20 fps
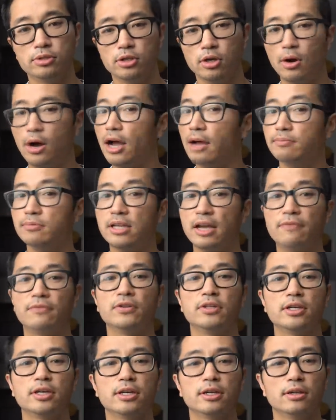So I'm
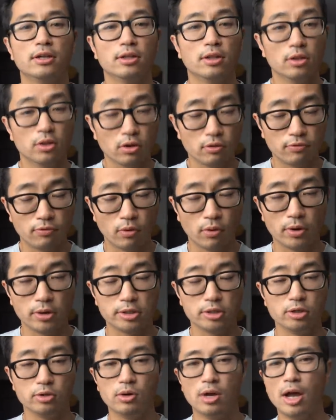definitely gonna look
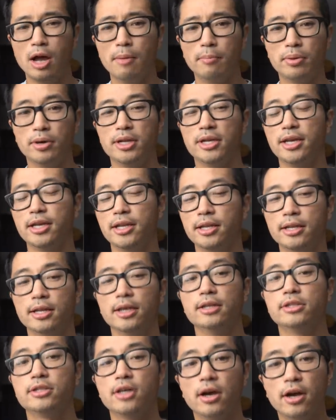forward to putting it in
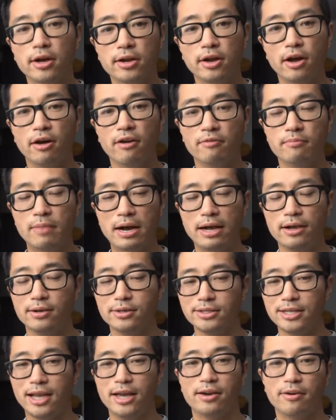a ton of
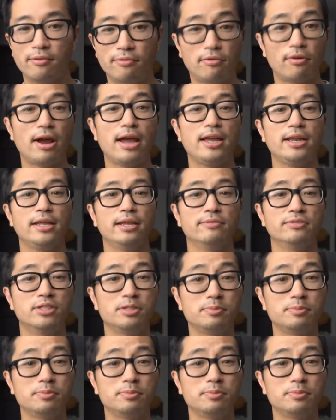miles at a variety of